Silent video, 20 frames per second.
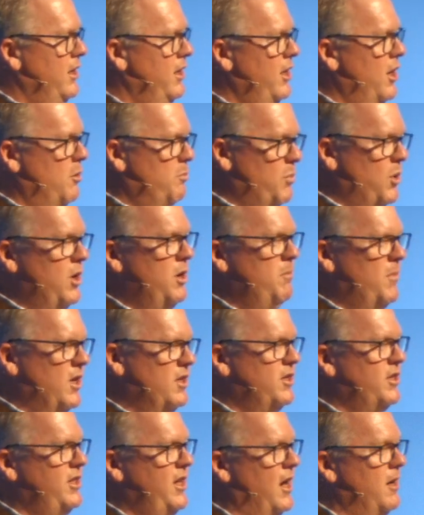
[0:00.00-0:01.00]
you know, pretty
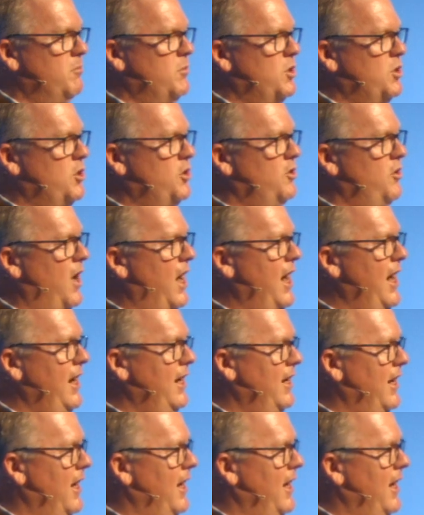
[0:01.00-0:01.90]
much set them straight,